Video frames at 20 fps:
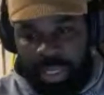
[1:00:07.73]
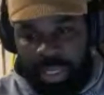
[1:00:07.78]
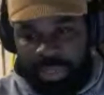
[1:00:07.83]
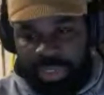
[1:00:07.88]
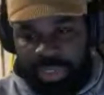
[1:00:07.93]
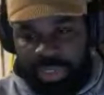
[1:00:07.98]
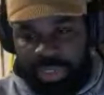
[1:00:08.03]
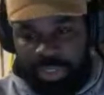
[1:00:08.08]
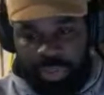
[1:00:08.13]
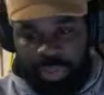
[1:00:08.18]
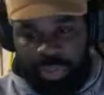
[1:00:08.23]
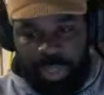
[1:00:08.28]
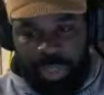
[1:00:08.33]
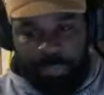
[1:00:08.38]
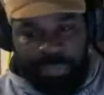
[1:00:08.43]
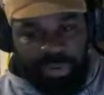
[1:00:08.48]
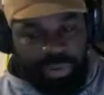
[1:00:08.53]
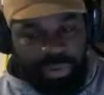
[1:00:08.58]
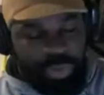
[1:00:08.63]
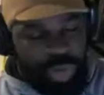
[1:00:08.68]
It's a good
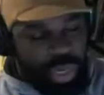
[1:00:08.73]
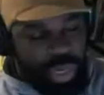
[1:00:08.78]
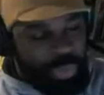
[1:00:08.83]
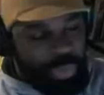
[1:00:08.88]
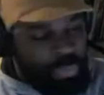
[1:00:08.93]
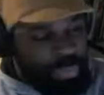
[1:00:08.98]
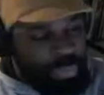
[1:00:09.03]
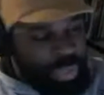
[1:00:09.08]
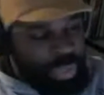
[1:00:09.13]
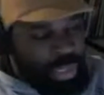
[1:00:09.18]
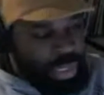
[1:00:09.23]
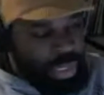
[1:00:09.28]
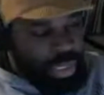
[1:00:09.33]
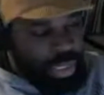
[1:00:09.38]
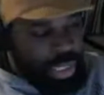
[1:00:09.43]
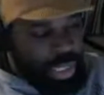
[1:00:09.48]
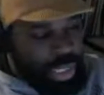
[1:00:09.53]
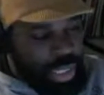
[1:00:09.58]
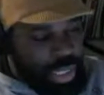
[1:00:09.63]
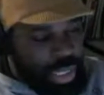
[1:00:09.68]
2D program.
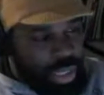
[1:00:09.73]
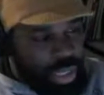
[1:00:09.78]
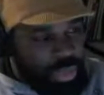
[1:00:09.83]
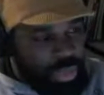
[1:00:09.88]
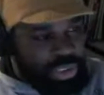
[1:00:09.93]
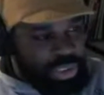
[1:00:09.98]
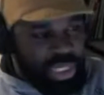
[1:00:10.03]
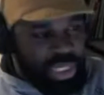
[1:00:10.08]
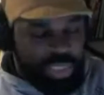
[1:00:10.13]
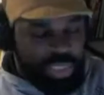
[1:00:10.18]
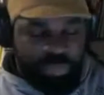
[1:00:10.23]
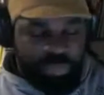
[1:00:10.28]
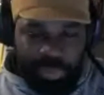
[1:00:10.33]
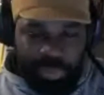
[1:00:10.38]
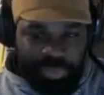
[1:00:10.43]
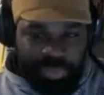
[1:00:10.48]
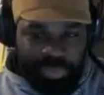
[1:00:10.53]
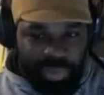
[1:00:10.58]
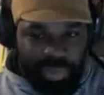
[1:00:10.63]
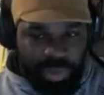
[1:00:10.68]
Sketchbook
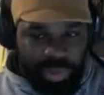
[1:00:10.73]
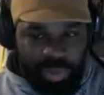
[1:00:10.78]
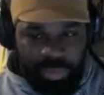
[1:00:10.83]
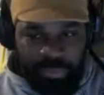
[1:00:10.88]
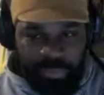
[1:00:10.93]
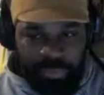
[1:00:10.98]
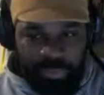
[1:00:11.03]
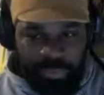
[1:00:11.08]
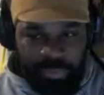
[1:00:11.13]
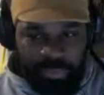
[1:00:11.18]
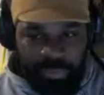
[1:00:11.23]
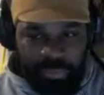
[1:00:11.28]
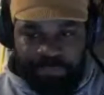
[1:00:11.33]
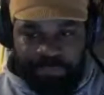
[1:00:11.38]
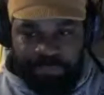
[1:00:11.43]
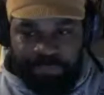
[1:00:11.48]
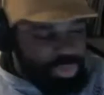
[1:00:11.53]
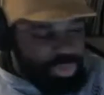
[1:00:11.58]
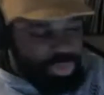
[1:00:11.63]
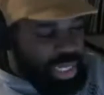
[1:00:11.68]
Pro, I use